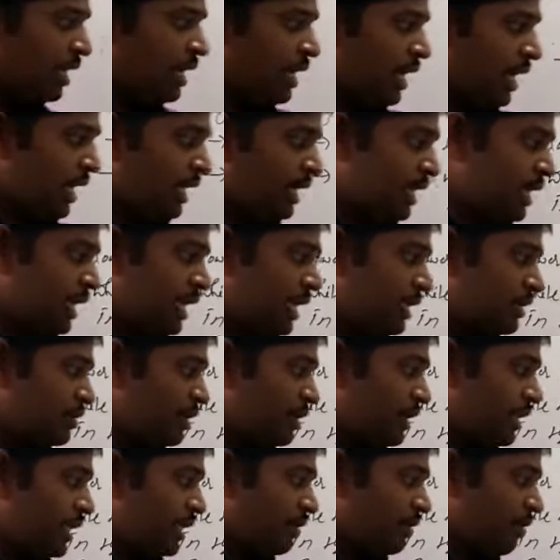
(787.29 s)
highly
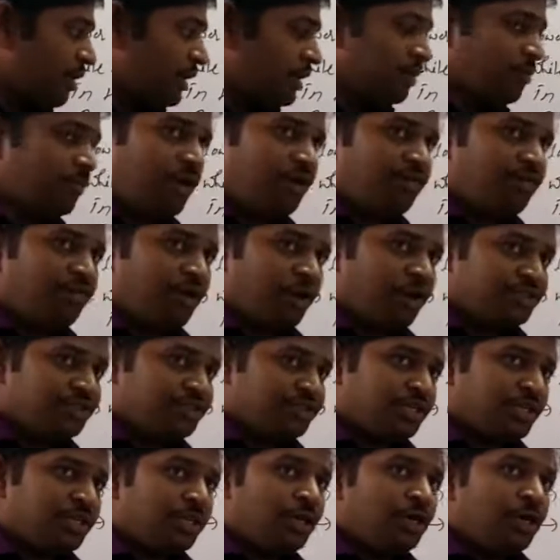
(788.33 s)
electronegative atom of
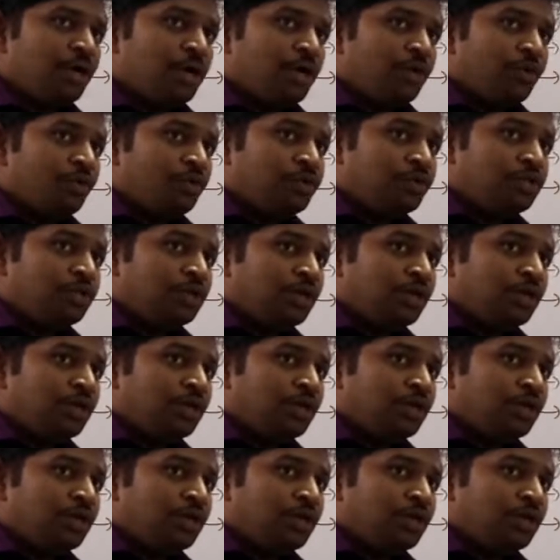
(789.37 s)
oxygen with